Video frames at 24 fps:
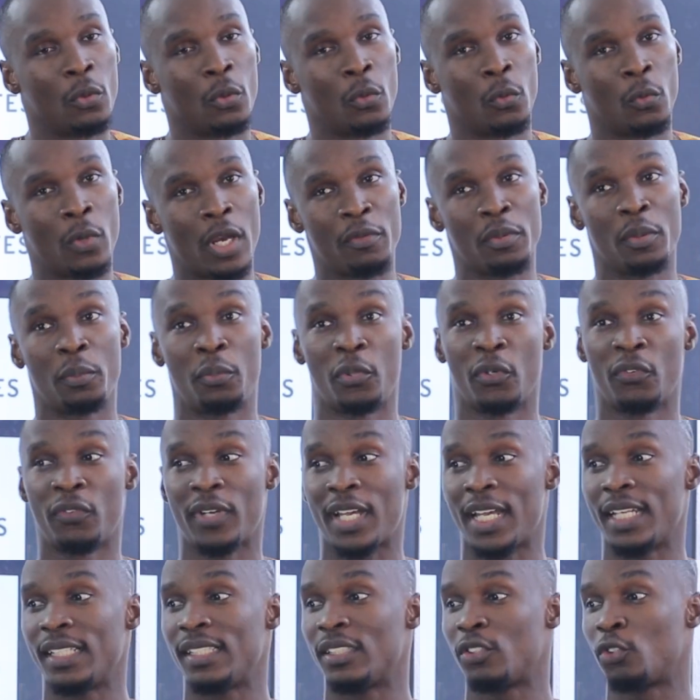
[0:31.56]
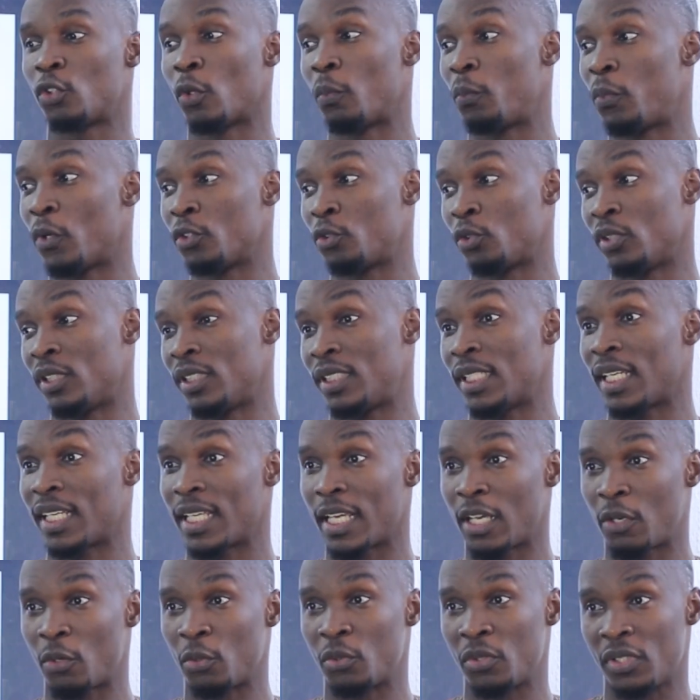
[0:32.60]
where we provide support to the tech
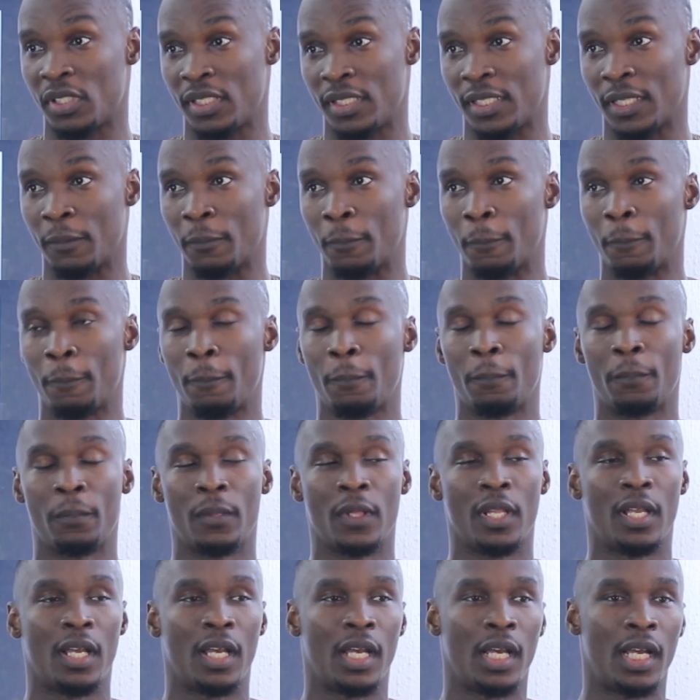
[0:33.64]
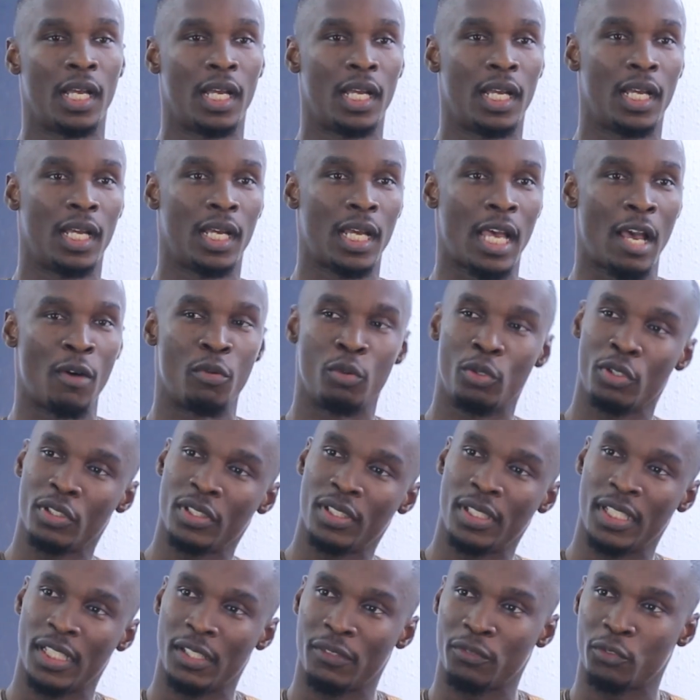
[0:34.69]
ecosystem. I
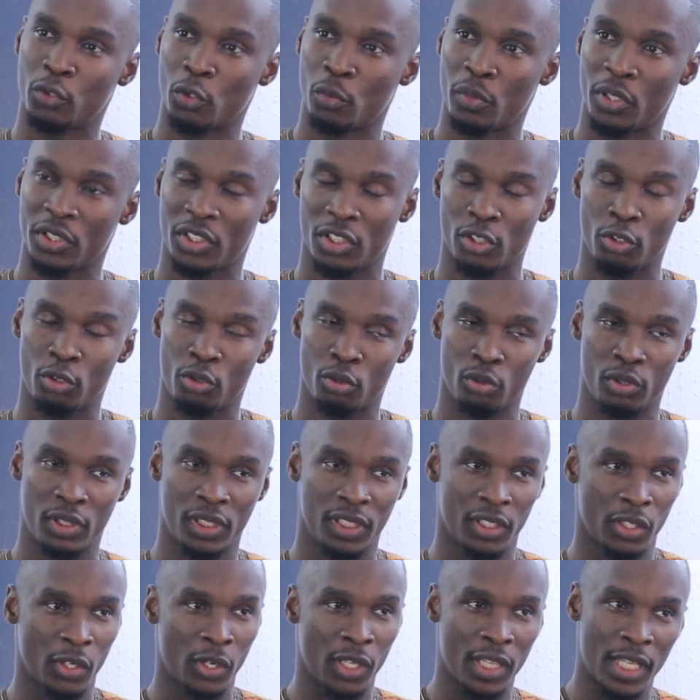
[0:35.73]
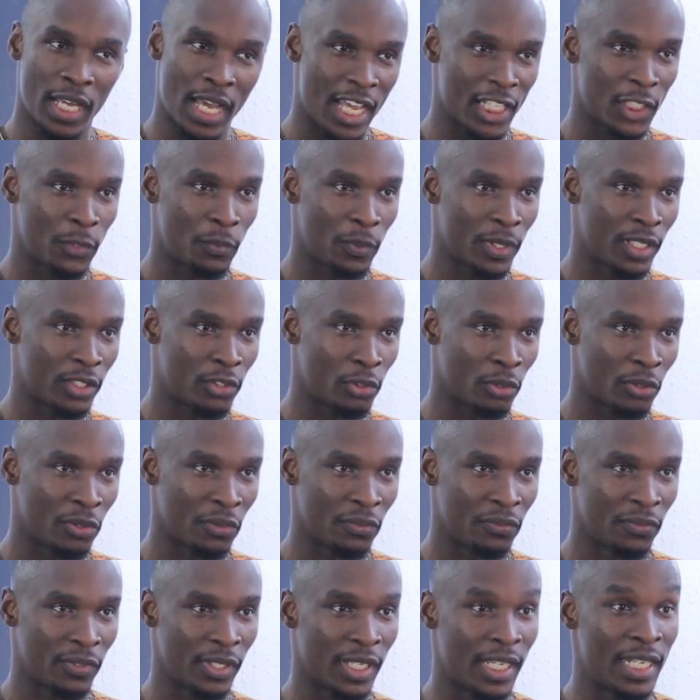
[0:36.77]
won't delve too much into the other aspects
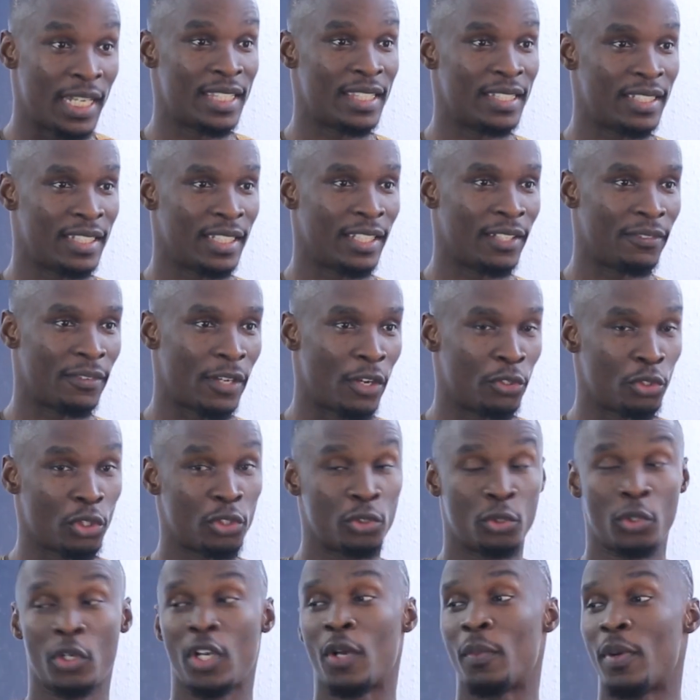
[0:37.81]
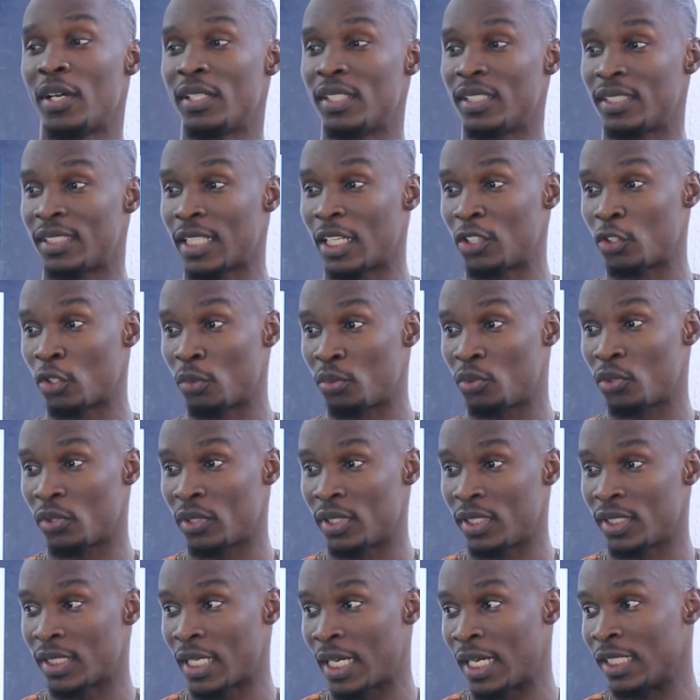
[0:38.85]
of LSETF. I'll just talk about the startups
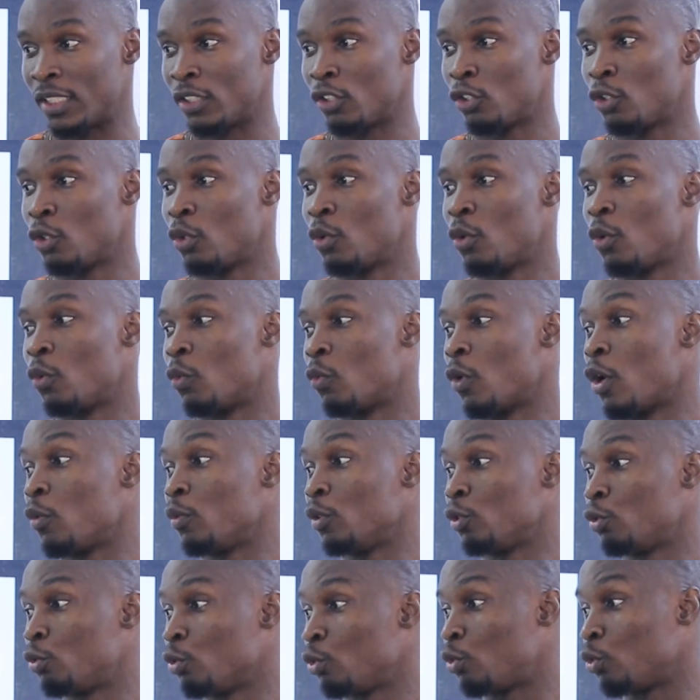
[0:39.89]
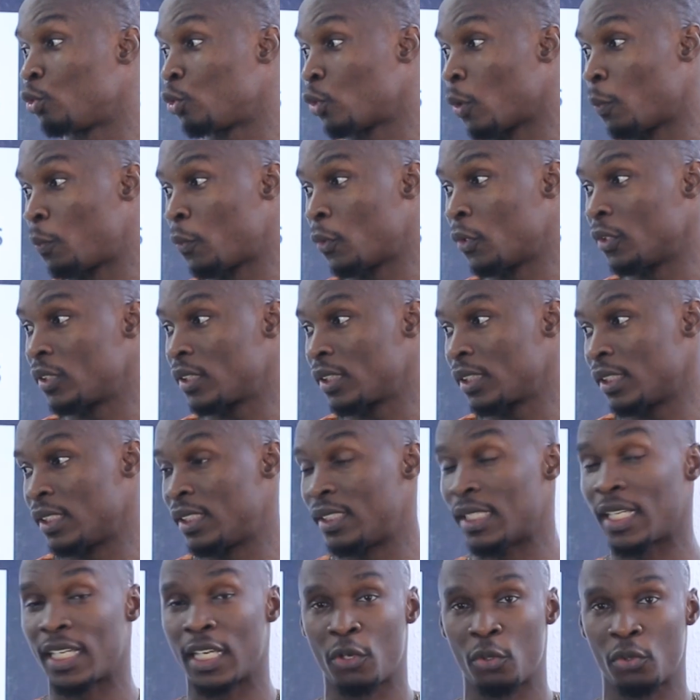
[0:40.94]
unit and what we do to support the
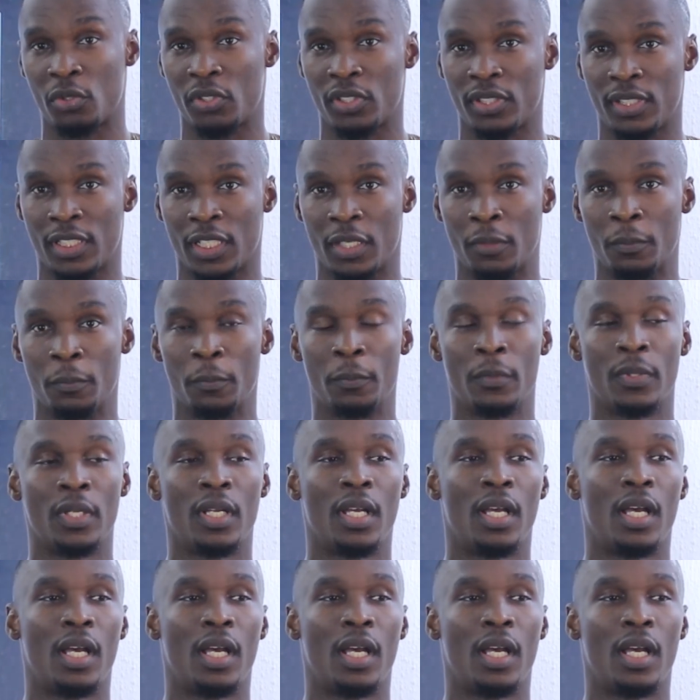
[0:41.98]
tech ecosystem.